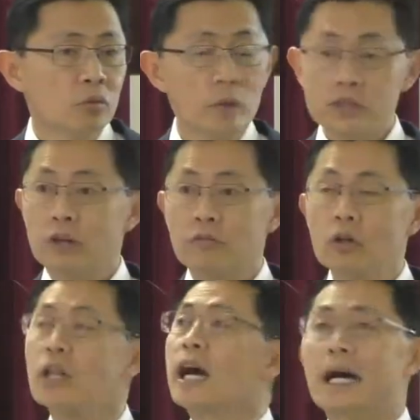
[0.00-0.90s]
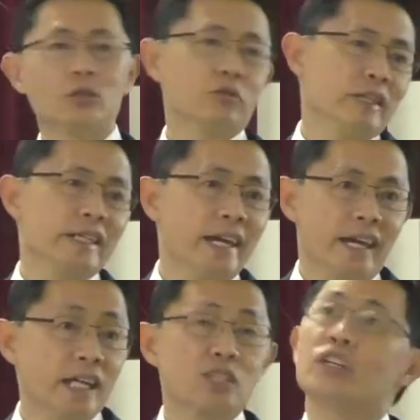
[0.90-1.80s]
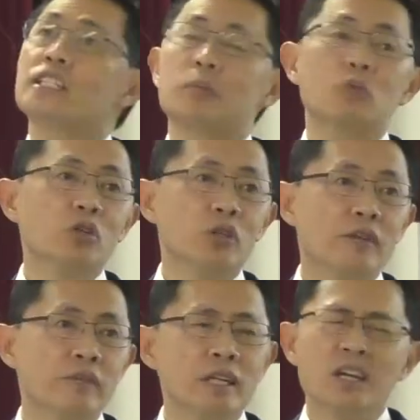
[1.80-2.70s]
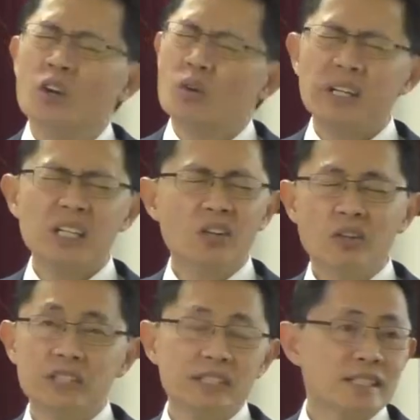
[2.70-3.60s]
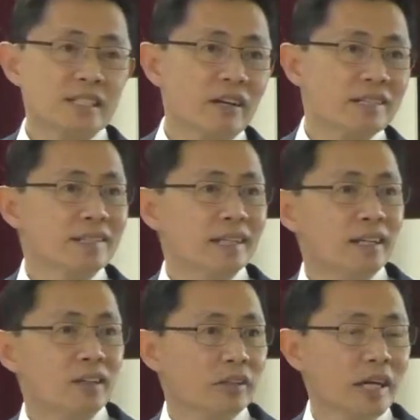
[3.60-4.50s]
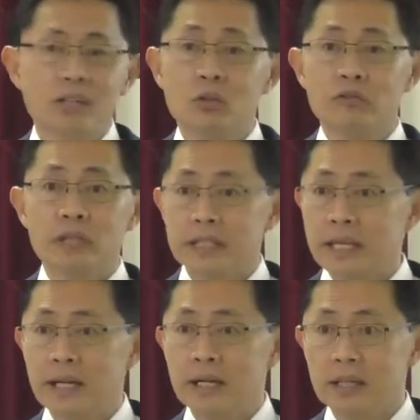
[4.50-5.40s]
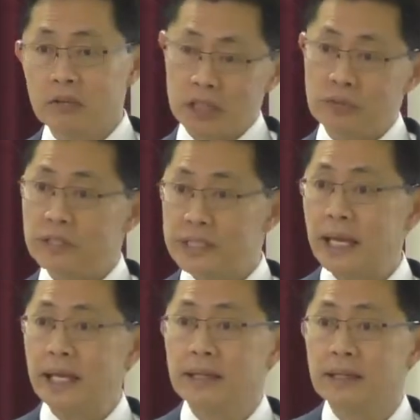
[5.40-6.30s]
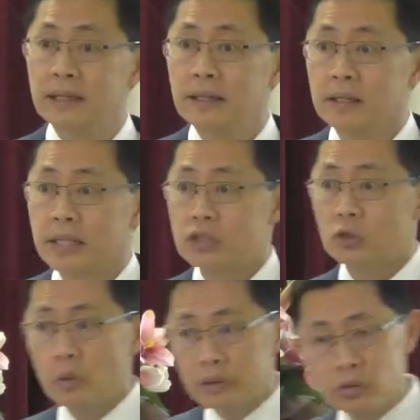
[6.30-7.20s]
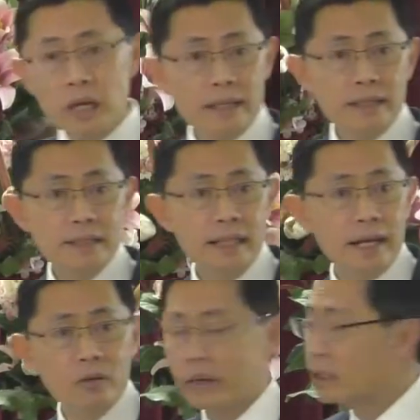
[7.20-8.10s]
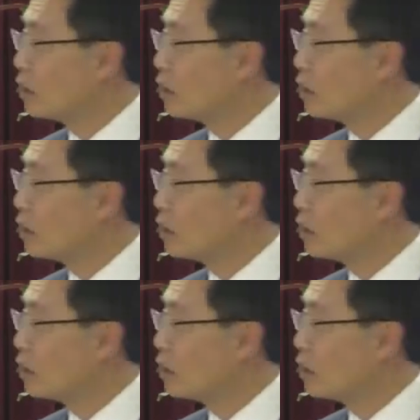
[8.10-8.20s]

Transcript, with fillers: Worst of all, I don't really care. As long as I'm going to heaven, what the Lord Jesus Christ did all that, I don't really care. Now, that's very sad. Okay, so we want to understand why